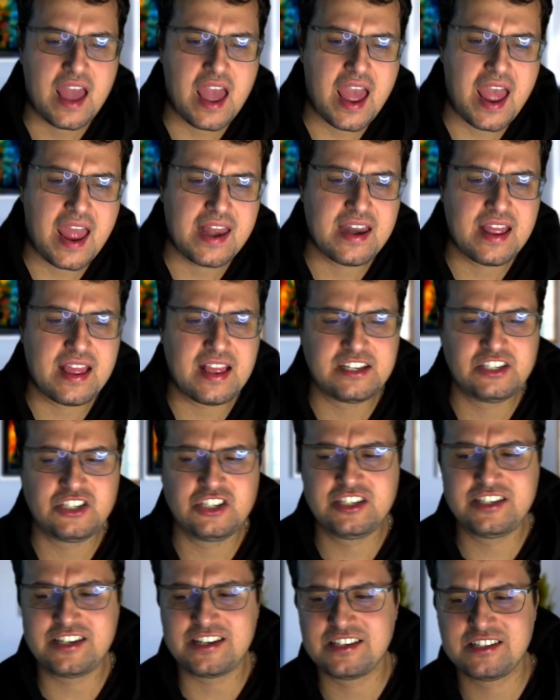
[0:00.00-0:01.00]
and it
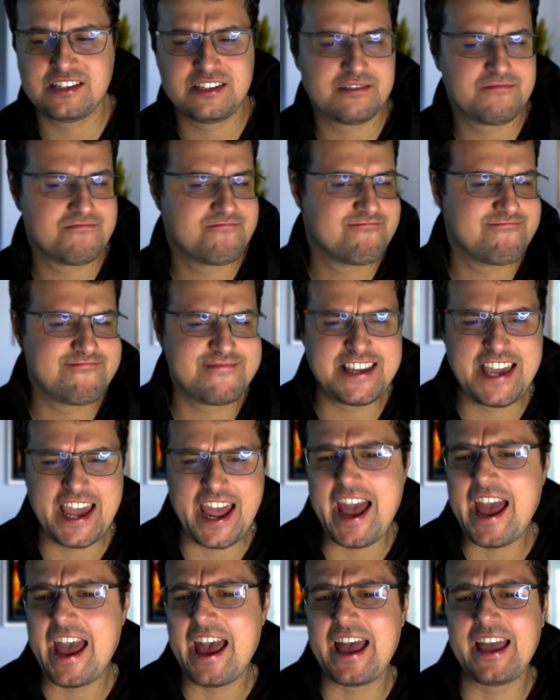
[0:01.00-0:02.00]
just
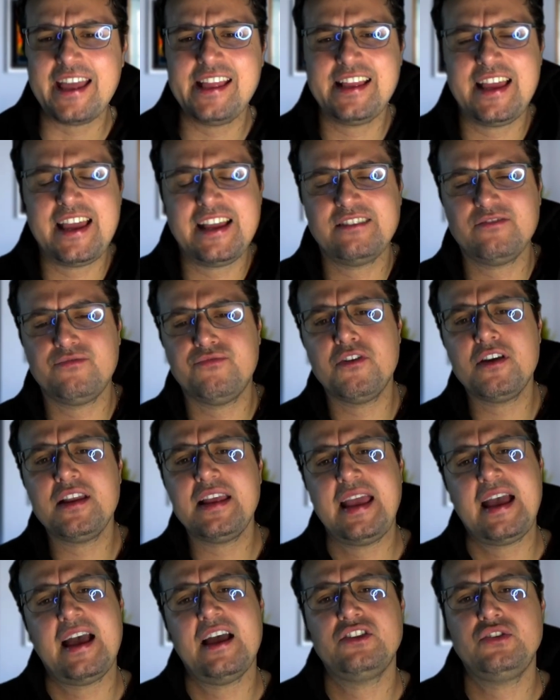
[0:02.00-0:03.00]
yeah, it, it's
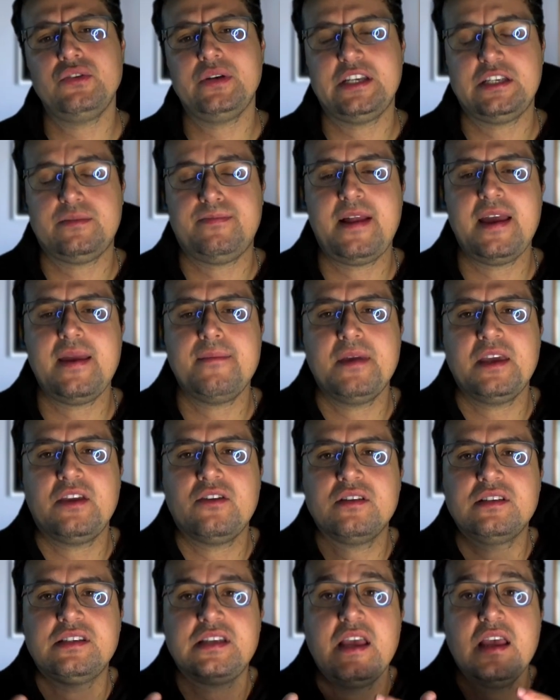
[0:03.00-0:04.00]
really hard to explain
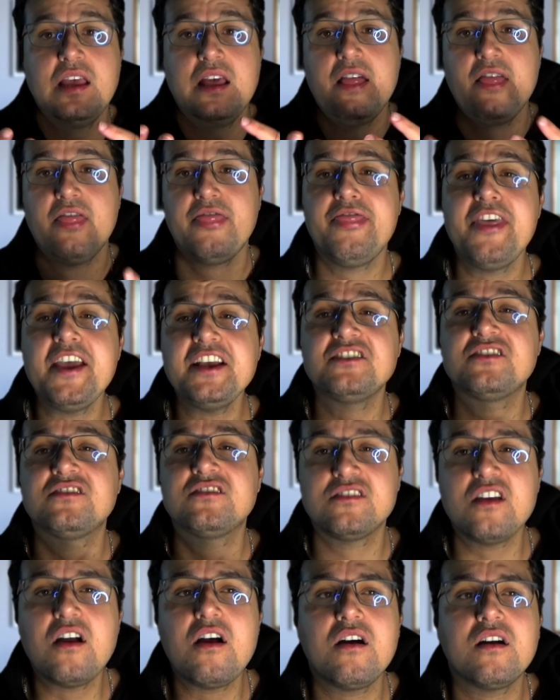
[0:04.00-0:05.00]
because this
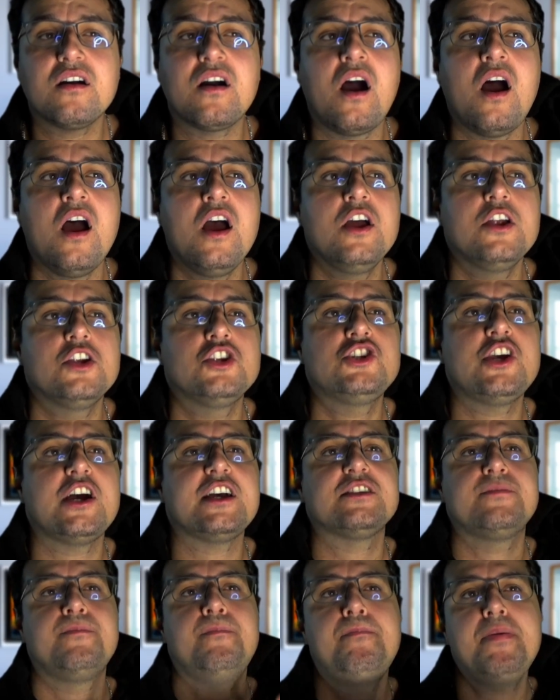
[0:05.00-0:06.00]
song
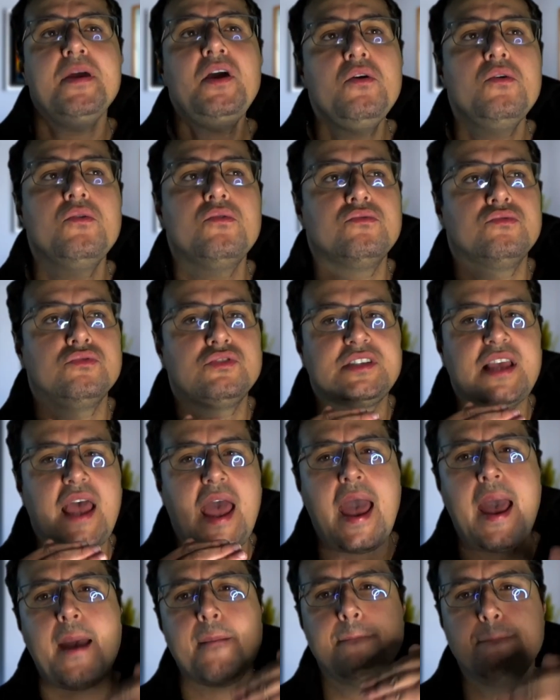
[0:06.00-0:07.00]
just builds
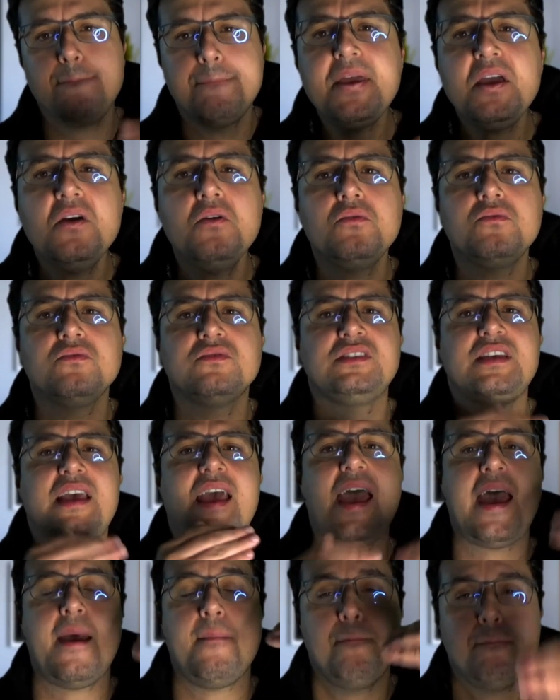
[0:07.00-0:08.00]
and builds
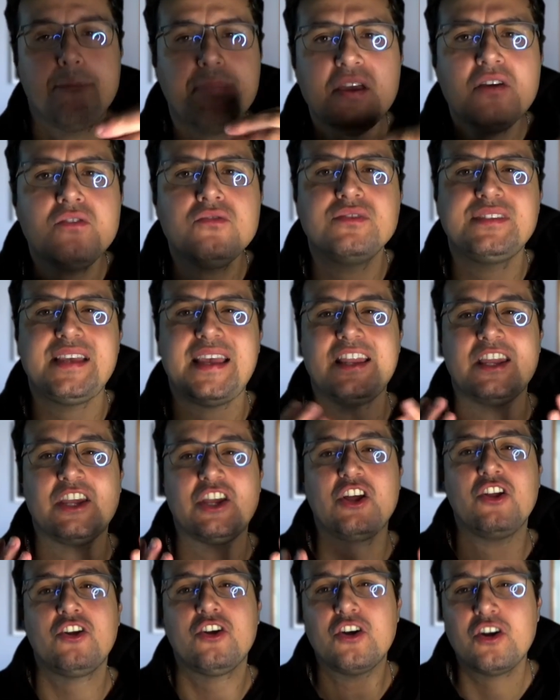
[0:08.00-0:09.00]
and builds, and
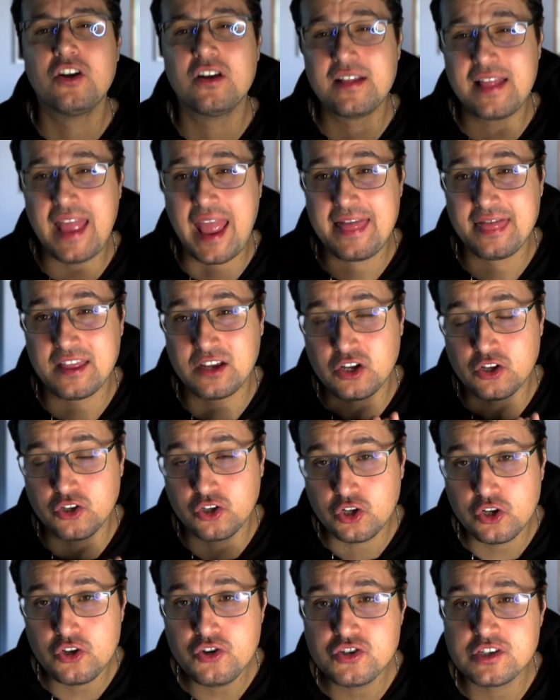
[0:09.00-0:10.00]
the and the
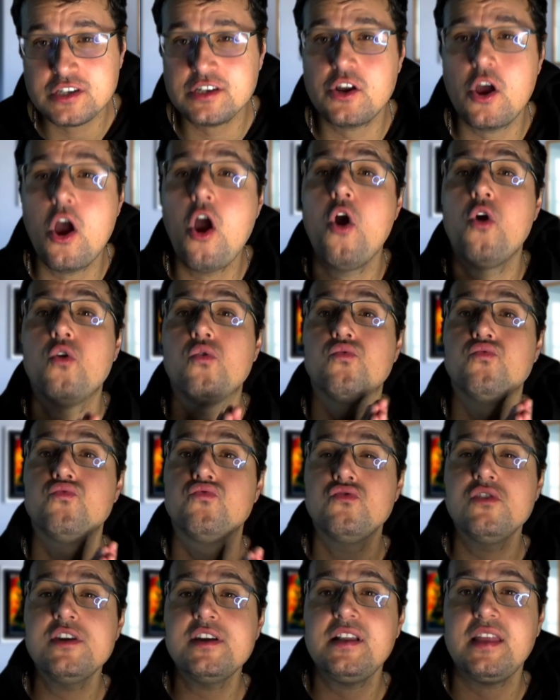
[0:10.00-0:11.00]
conclusion
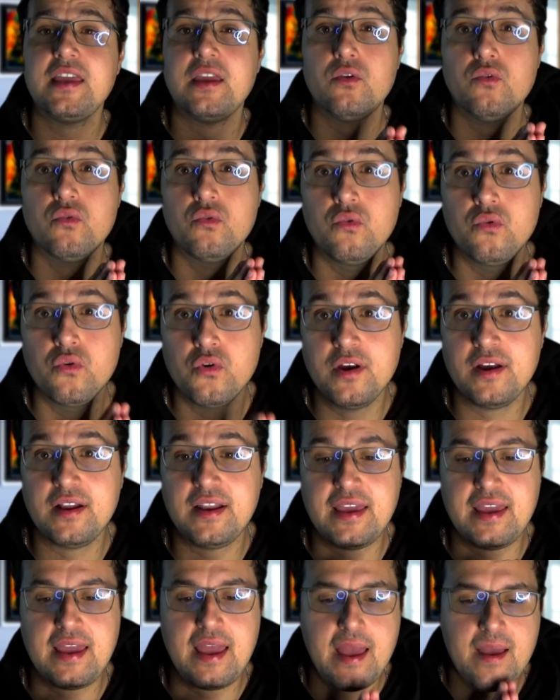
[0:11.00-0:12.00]
really,
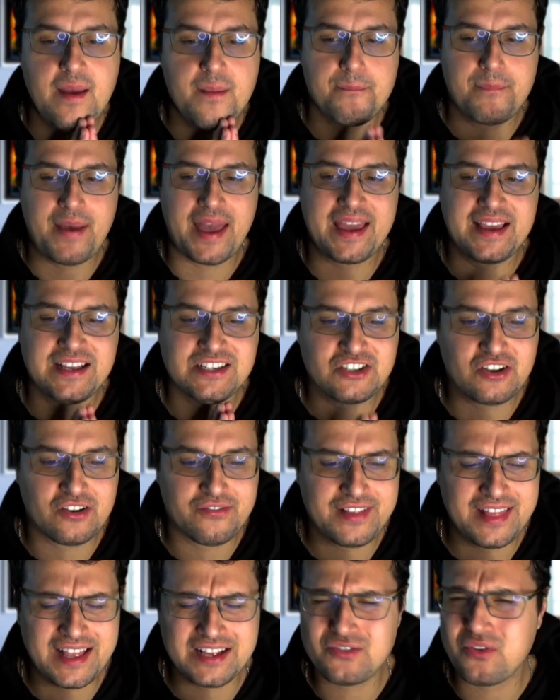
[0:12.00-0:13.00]
really pays
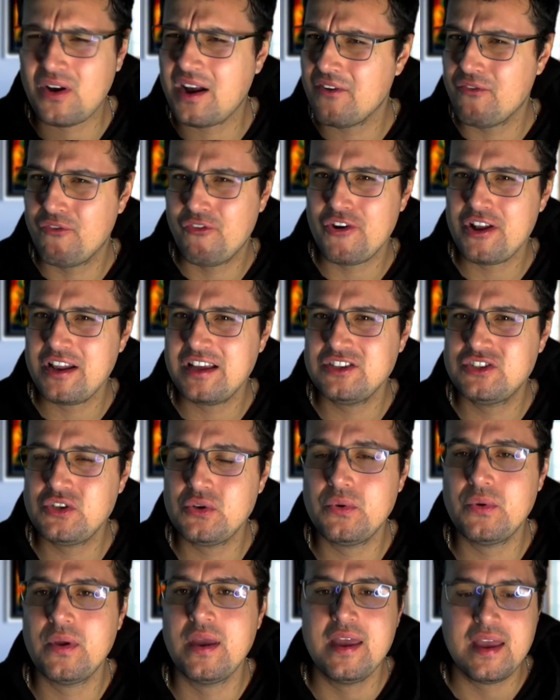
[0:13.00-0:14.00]
off, and that's why I really
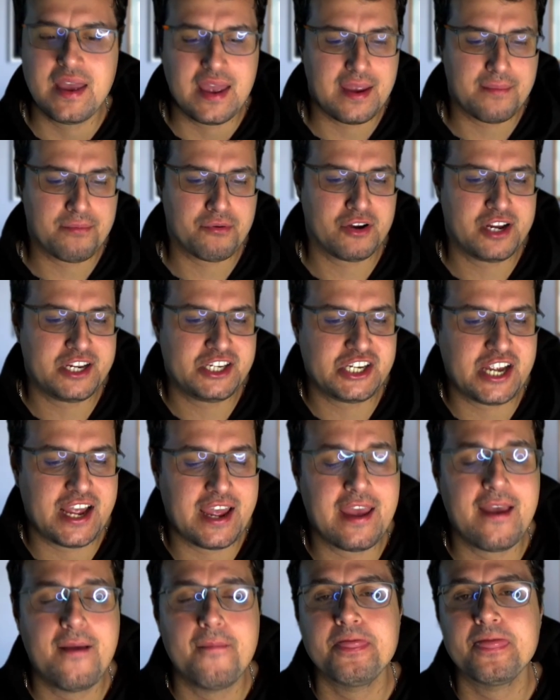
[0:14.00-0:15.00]
do
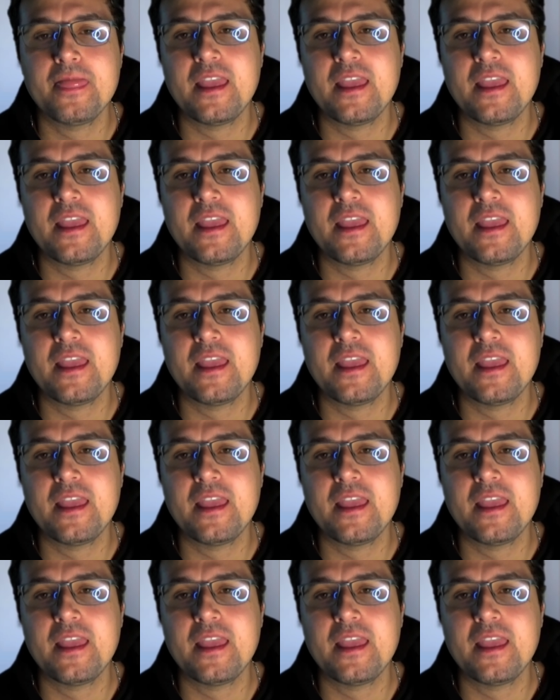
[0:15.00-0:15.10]
appreciate.